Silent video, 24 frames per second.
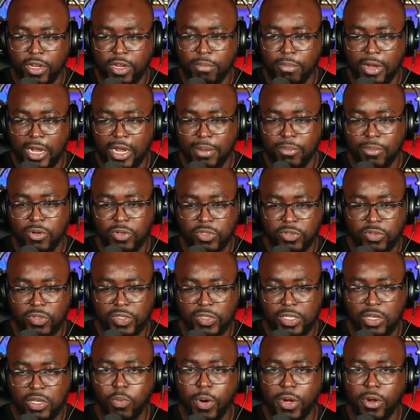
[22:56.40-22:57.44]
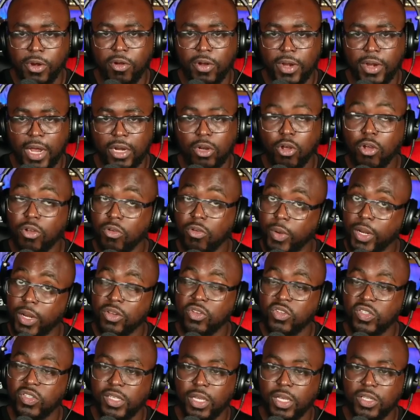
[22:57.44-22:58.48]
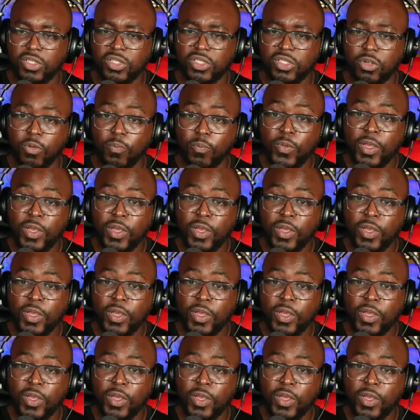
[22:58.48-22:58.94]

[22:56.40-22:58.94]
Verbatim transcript: the Bible to see whether or not uh, whether these things are so.